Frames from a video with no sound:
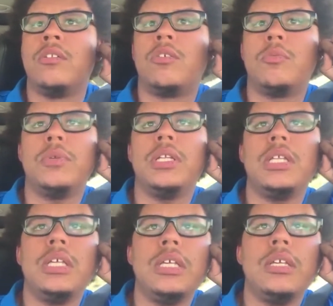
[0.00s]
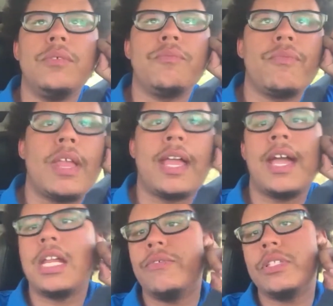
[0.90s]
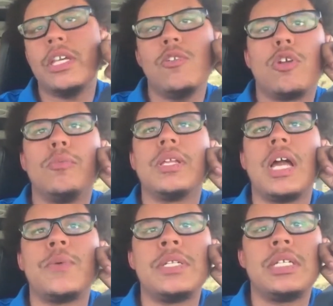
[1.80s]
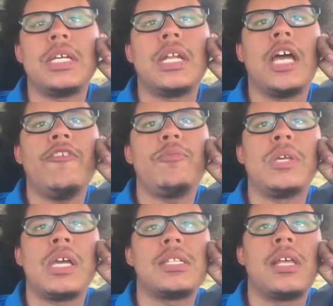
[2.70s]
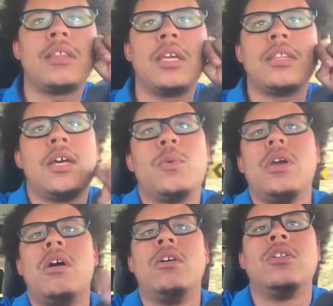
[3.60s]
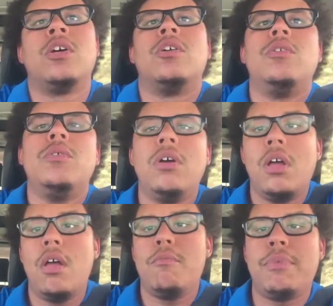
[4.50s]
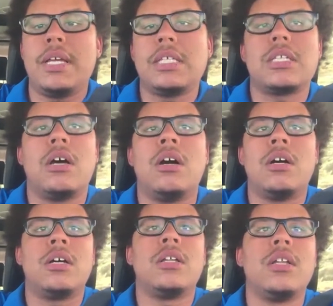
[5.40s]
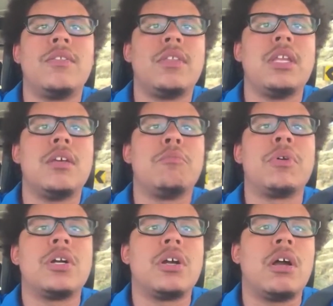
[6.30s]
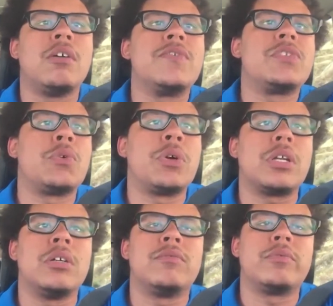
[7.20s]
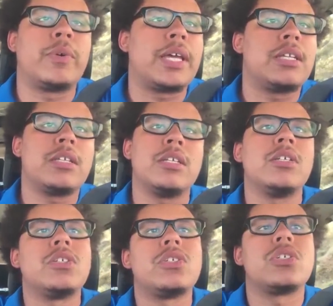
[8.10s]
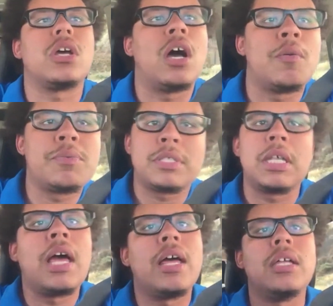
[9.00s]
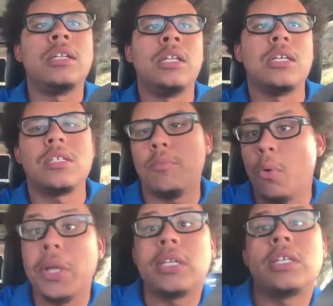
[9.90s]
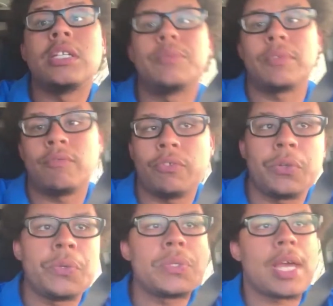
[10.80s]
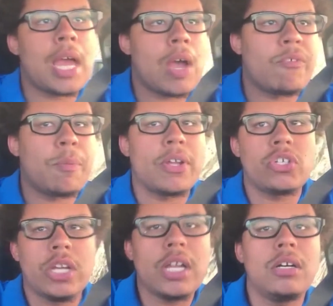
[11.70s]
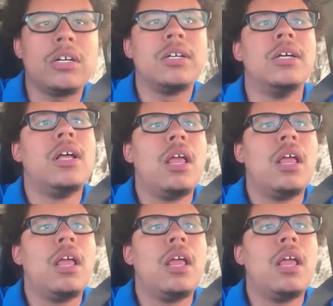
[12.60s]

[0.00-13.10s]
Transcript: Normally, I can't even say normally I would D N F, because I think that we all know, based on the number of sort of rantish, upset, disappointed reviews I have on my channel,